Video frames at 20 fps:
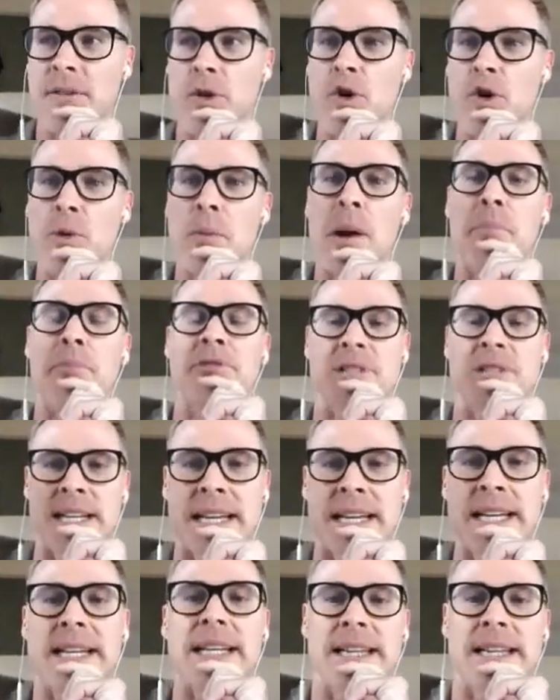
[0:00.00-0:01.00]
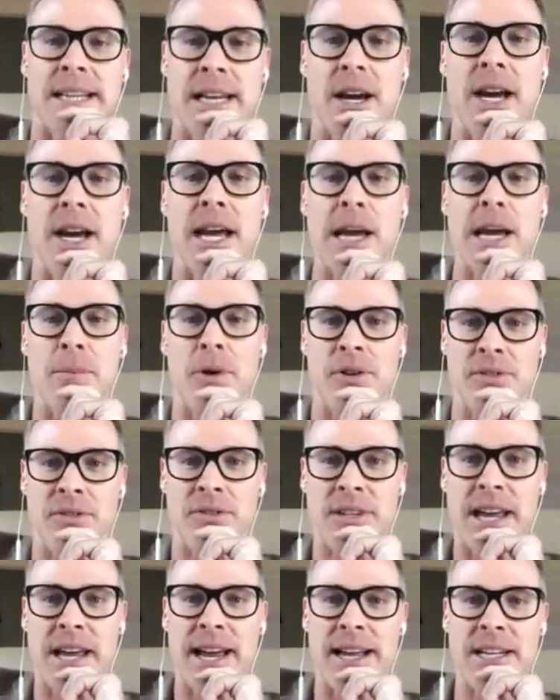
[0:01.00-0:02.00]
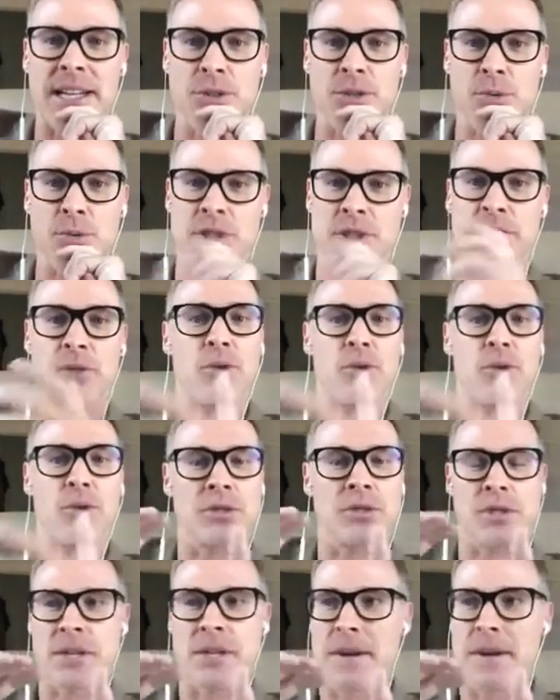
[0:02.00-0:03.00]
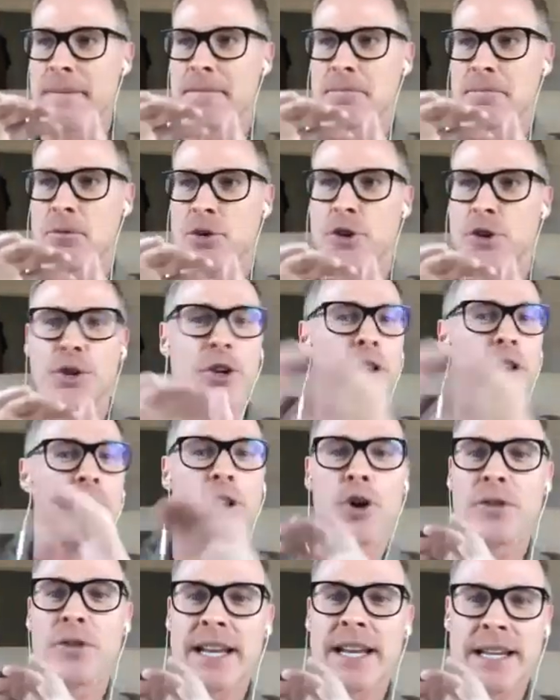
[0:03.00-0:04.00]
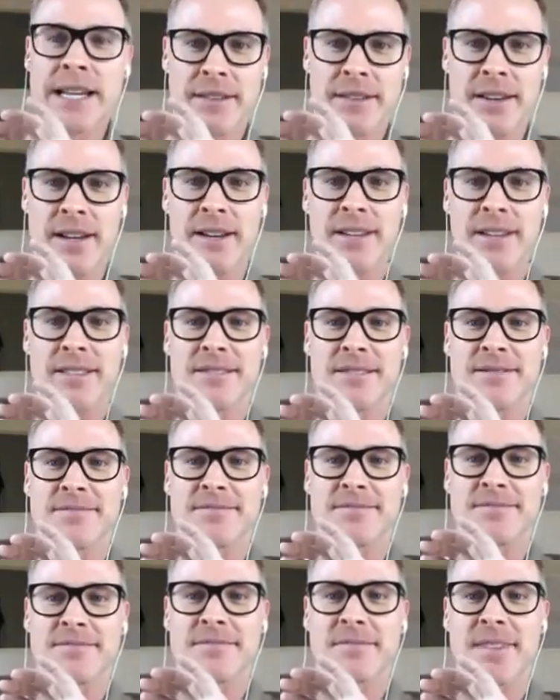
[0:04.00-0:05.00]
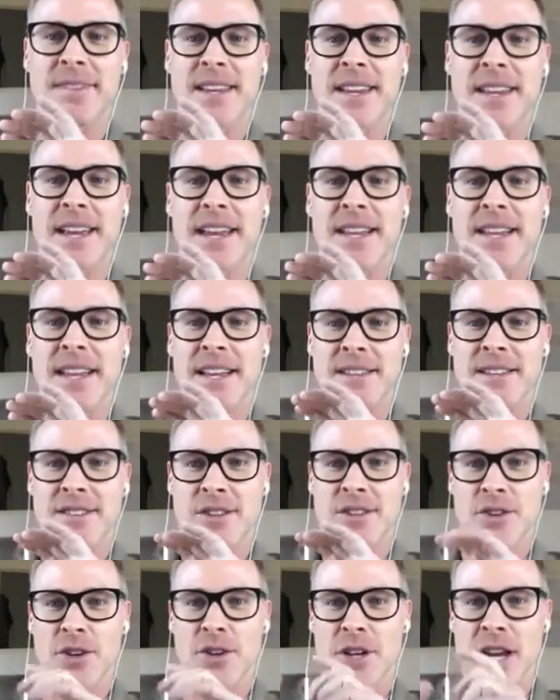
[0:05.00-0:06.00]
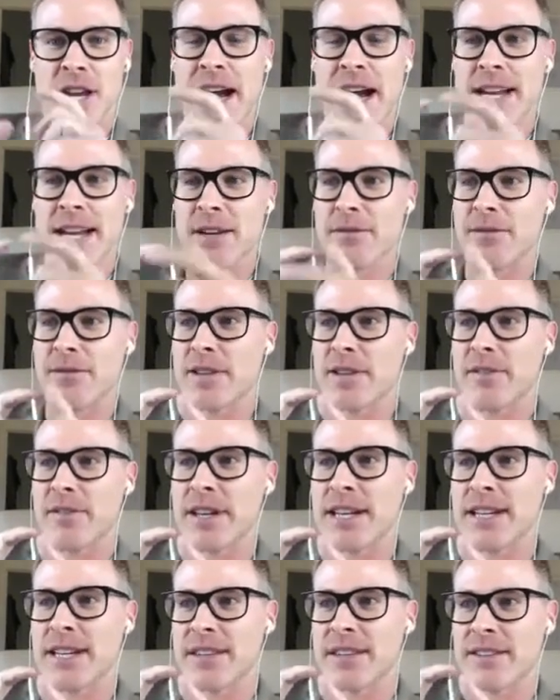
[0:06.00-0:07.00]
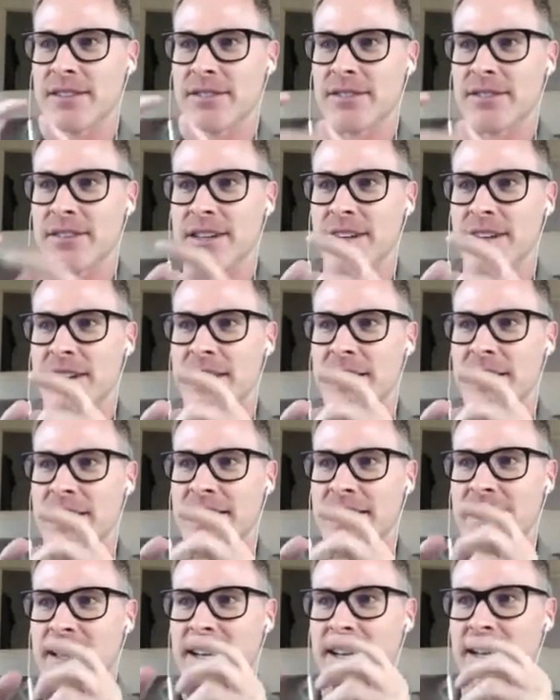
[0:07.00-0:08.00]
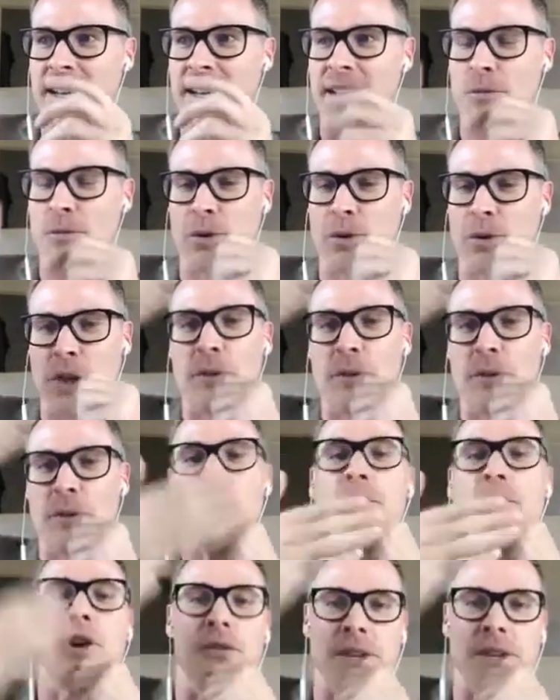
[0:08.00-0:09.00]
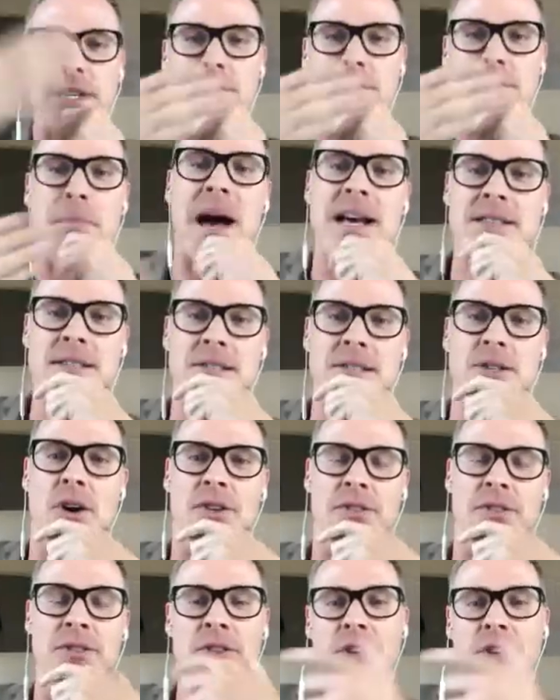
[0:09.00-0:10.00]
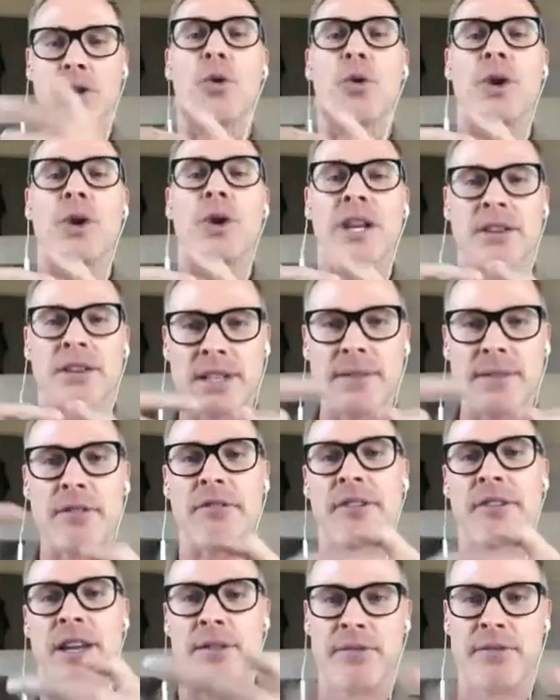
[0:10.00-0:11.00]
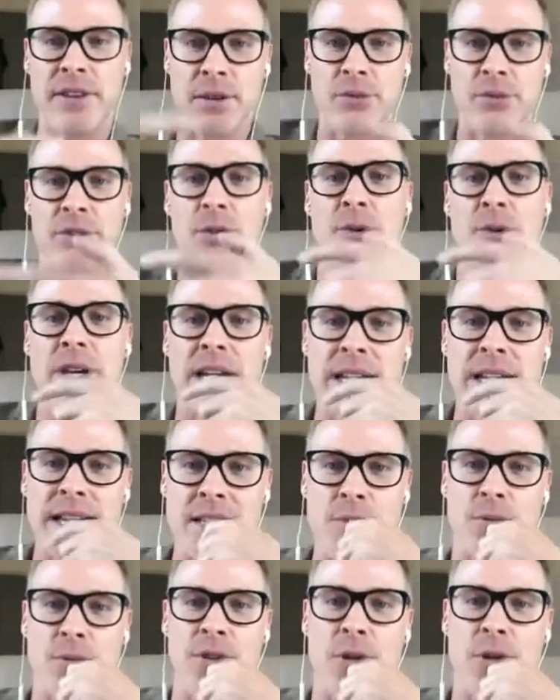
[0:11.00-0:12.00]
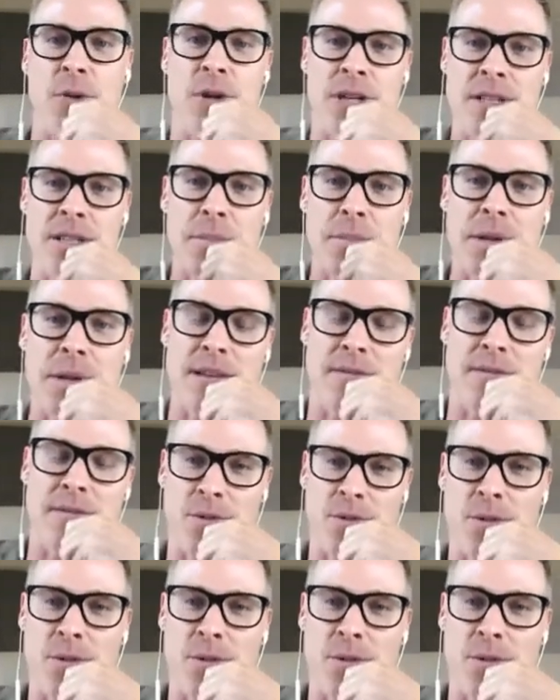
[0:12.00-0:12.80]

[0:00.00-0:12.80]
Who am I pretending that I am on stage? Which, of course, you don't know that either. Yeah. And so you're kind of living in this, you've got these masks on, so the audience never really feels you and connects with you on a deeper level.